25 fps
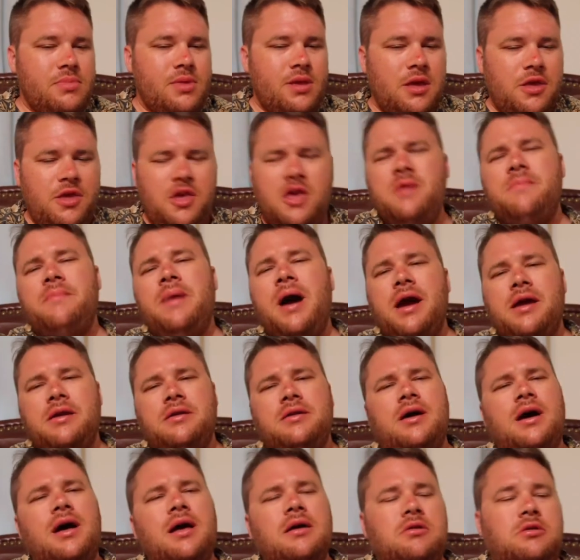you might
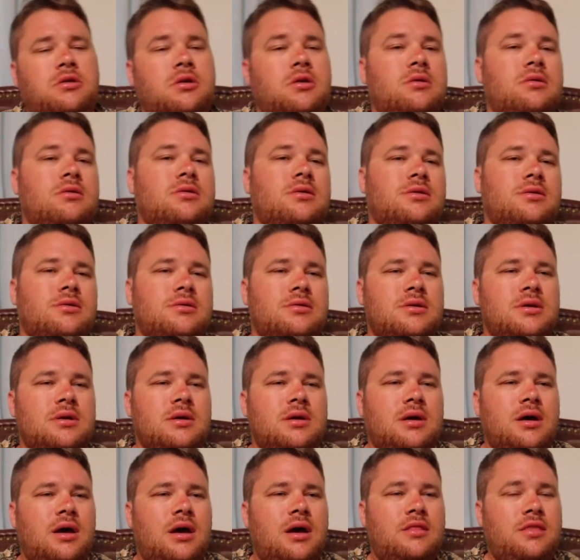not Google
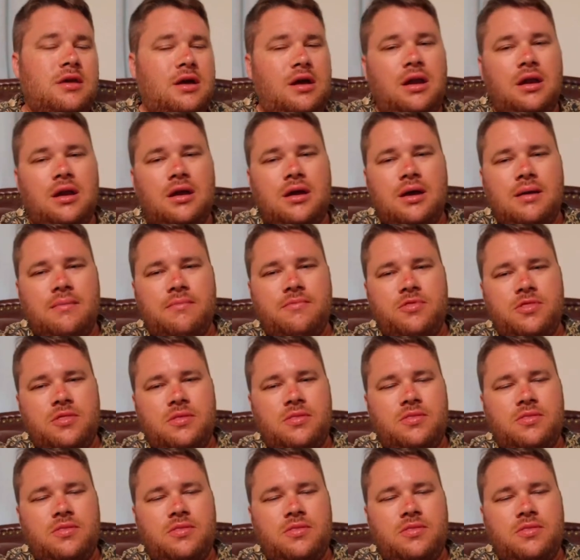the Kalam